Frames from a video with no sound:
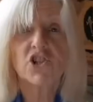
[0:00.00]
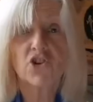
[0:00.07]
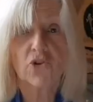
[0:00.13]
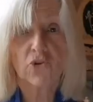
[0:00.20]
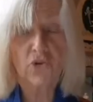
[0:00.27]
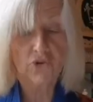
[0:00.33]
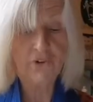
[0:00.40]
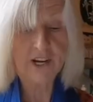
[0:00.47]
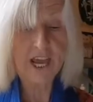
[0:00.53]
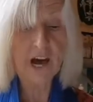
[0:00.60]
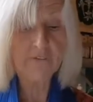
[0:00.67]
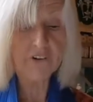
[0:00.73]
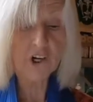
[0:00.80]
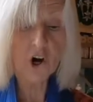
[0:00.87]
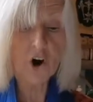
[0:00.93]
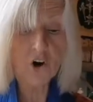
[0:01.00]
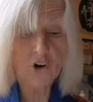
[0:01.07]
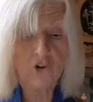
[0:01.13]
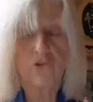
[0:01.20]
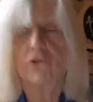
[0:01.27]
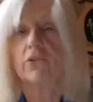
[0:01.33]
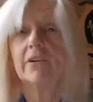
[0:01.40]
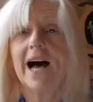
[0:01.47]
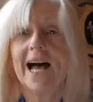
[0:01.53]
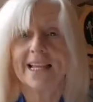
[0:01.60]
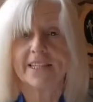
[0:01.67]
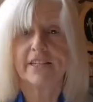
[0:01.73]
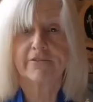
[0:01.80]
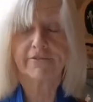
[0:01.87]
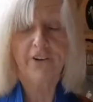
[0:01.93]
the story of a cockerel
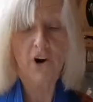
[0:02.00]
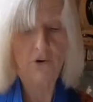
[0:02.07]
and a